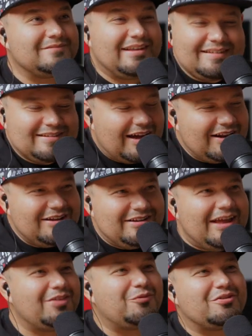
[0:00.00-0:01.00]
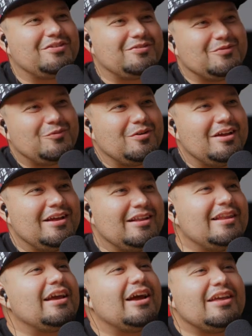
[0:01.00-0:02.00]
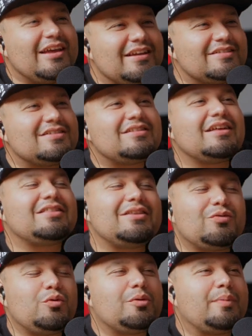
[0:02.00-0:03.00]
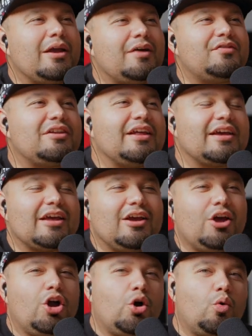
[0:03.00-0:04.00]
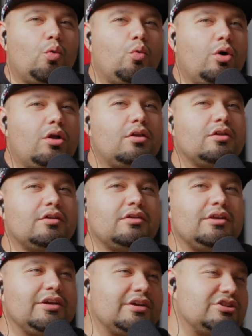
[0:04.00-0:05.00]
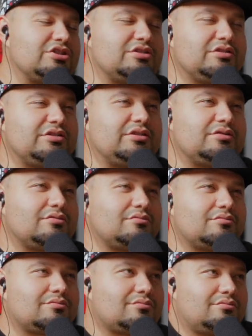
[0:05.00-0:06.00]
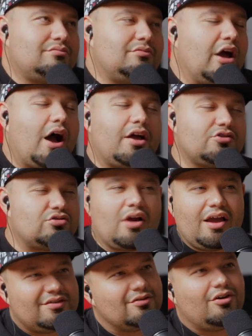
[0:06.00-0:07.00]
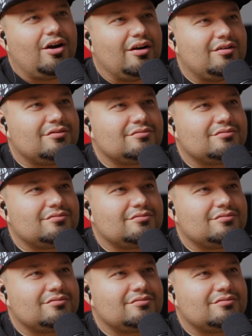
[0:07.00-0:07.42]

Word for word: He's got a death wish. like again, it's just like this weird payoff that like well, he could just not try so hard.